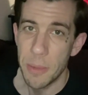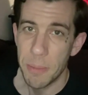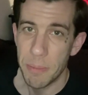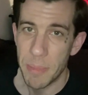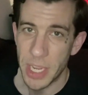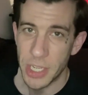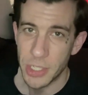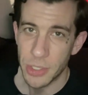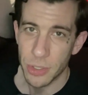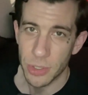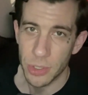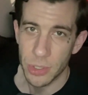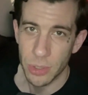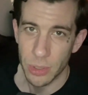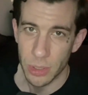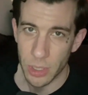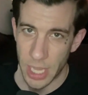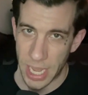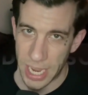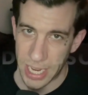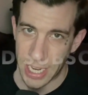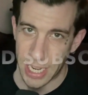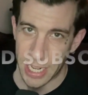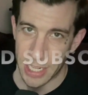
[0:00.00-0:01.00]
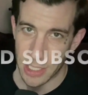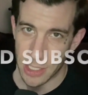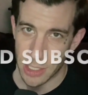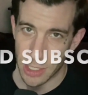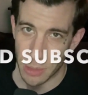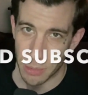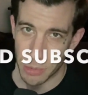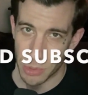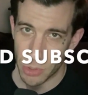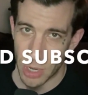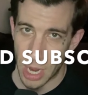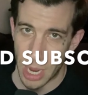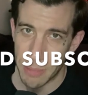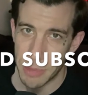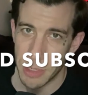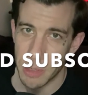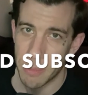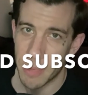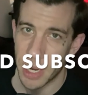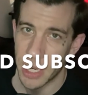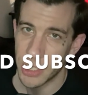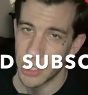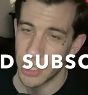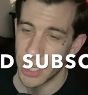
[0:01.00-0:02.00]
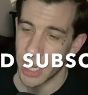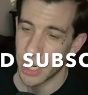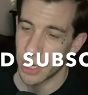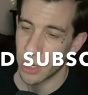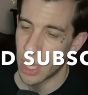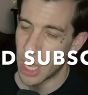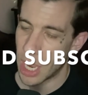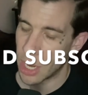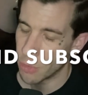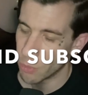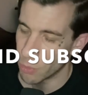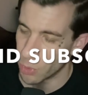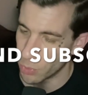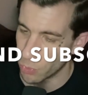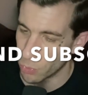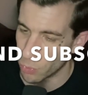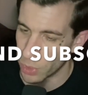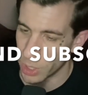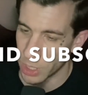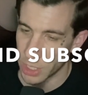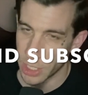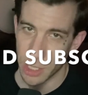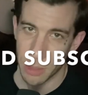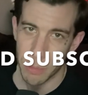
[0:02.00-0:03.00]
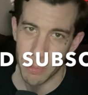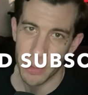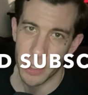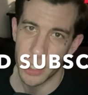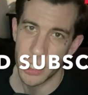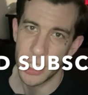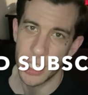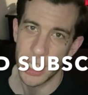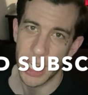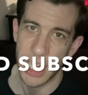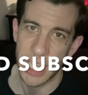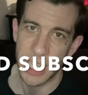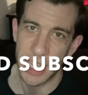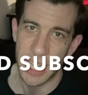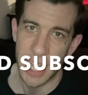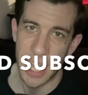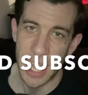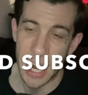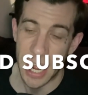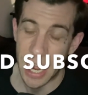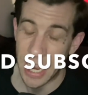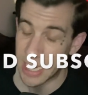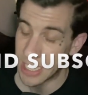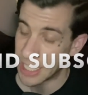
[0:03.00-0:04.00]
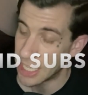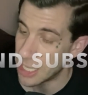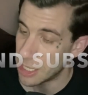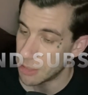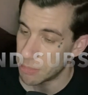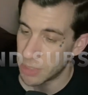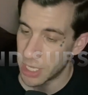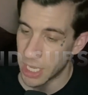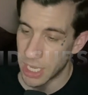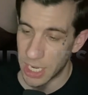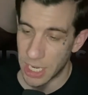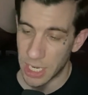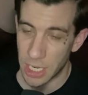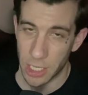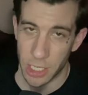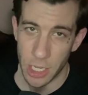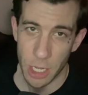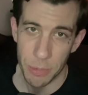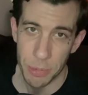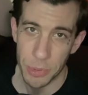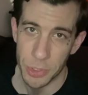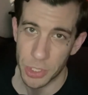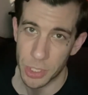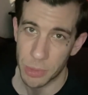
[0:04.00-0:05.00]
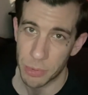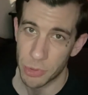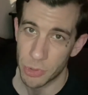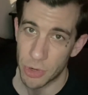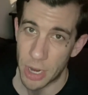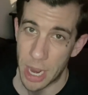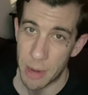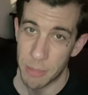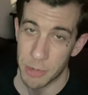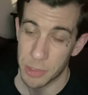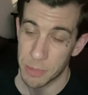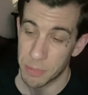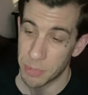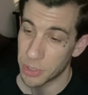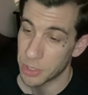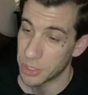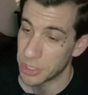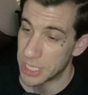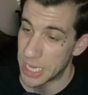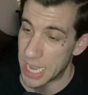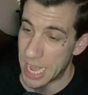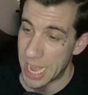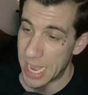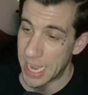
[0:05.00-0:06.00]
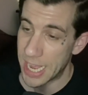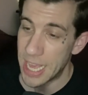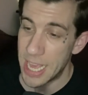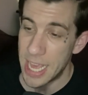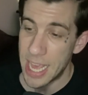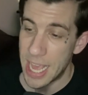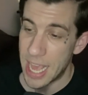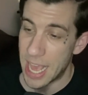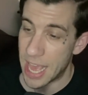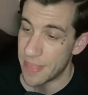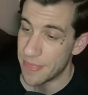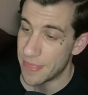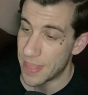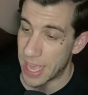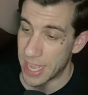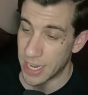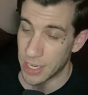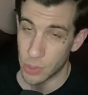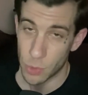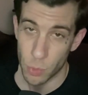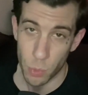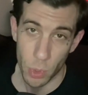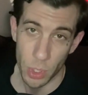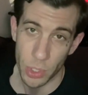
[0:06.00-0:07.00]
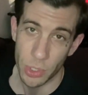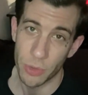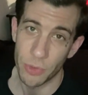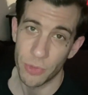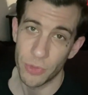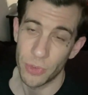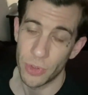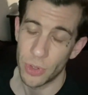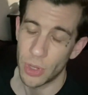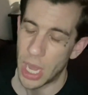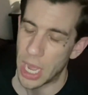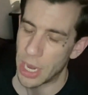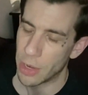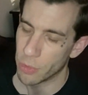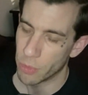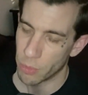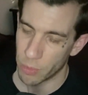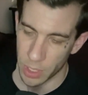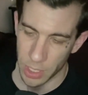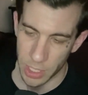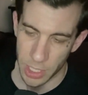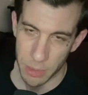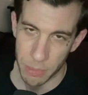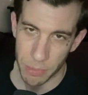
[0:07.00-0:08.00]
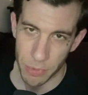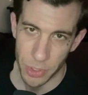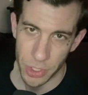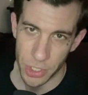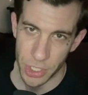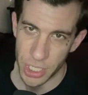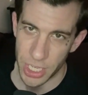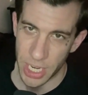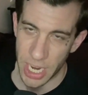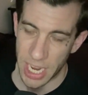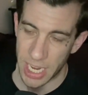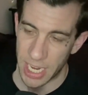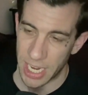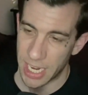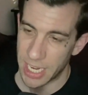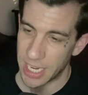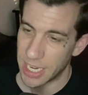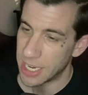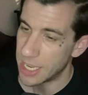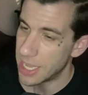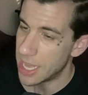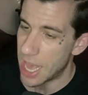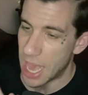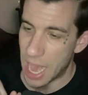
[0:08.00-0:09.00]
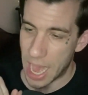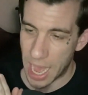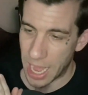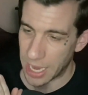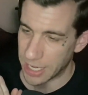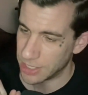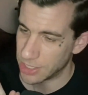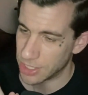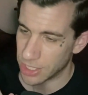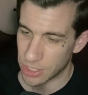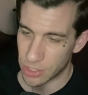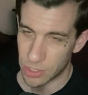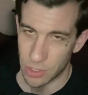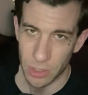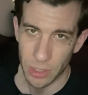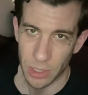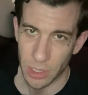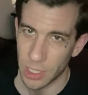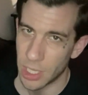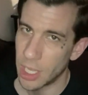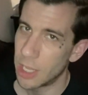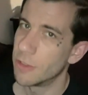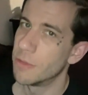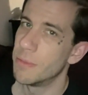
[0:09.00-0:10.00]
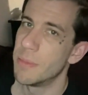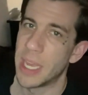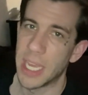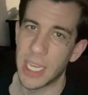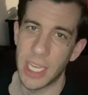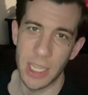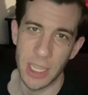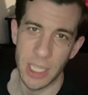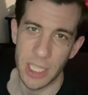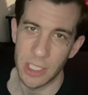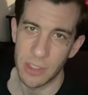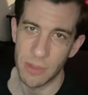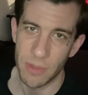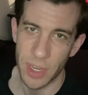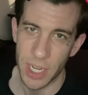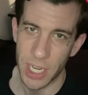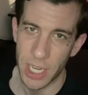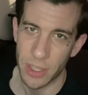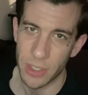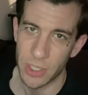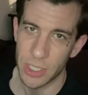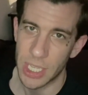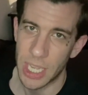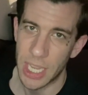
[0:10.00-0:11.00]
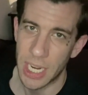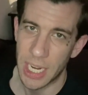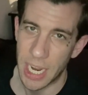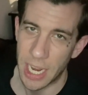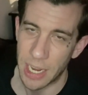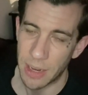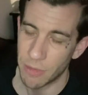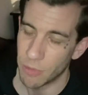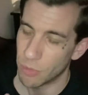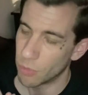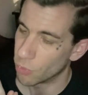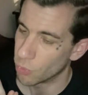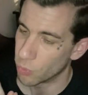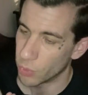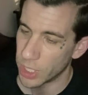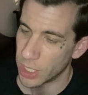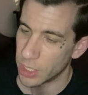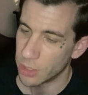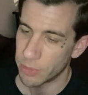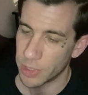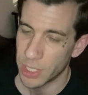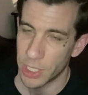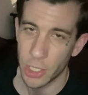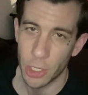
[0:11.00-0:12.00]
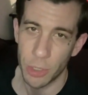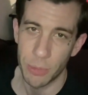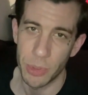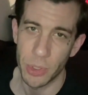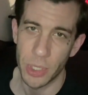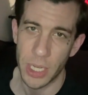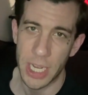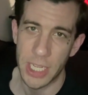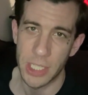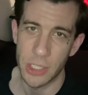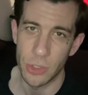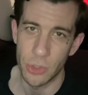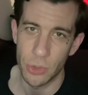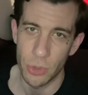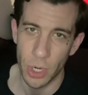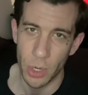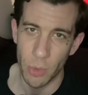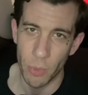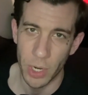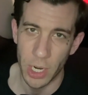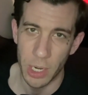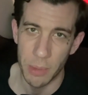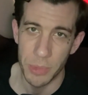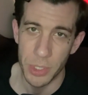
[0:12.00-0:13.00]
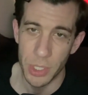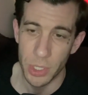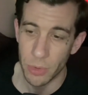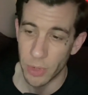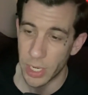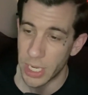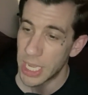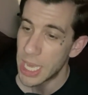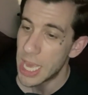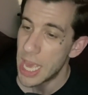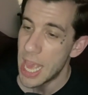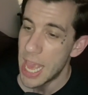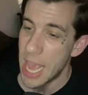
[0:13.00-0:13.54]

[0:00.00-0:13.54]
Make sure to like and subscribe to my channel. I would really appreciate that. I keep getting a couple subscribers per day, and that is wonderful. I really appreciate it. I just love making these videos, and I really, really hope you guys enjoy what I'm doing.